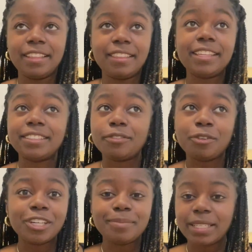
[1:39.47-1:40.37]
this of
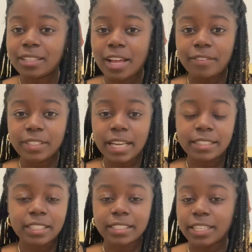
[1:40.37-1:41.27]
course makes a lot of
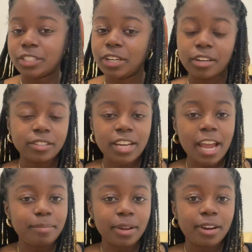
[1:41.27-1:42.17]
sense because like during her
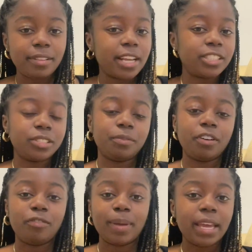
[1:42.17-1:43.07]
time period that just would
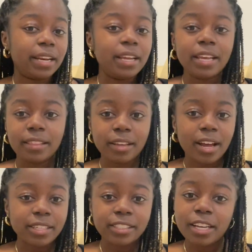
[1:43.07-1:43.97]
have been the
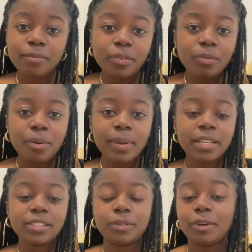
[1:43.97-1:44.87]
custom for
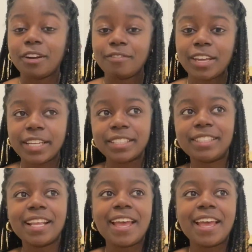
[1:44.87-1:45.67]
women to wear veils.